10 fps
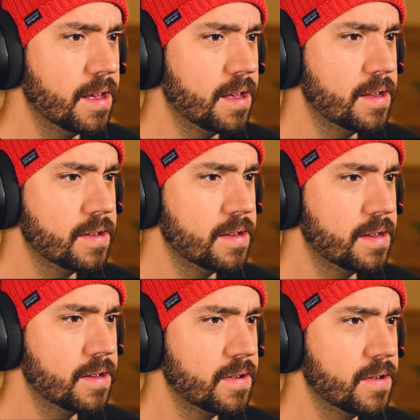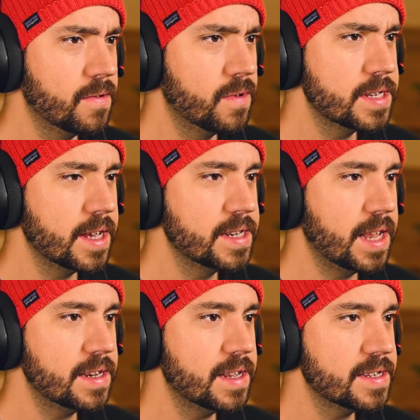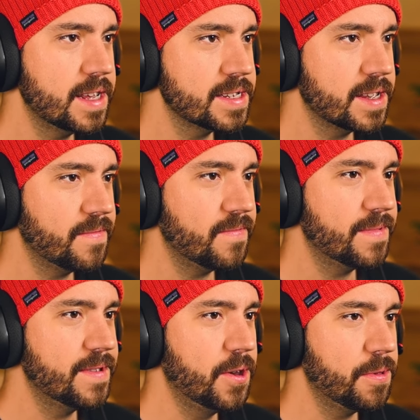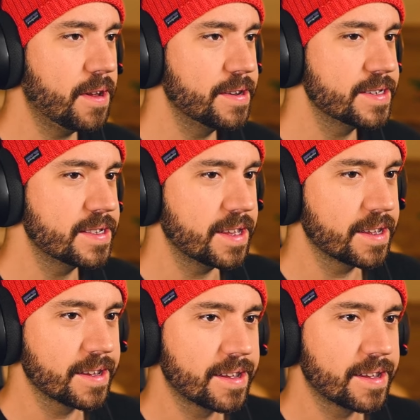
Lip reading: Whoa. Is he a dentist? He has a tooth on his thing.